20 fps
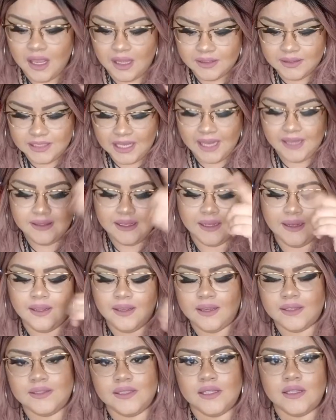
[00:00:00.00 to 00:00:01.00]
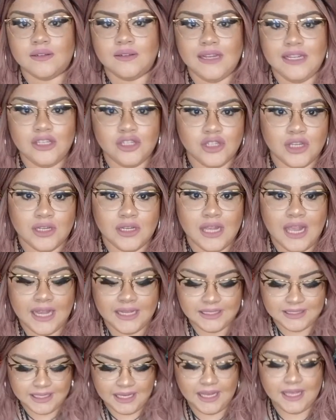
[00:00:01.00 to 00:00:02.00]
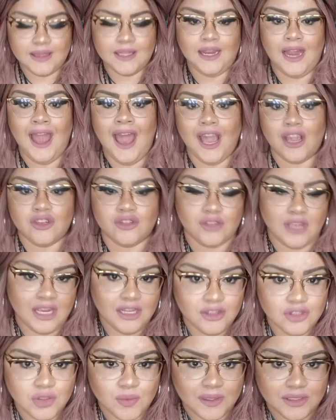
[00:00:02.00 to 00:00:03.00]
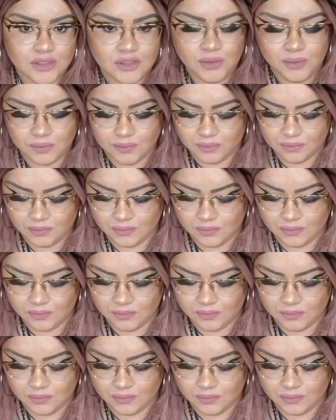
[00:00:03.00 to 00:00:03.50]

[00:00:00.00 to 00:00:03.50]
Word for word: Take that in consideration and take their actions into it too.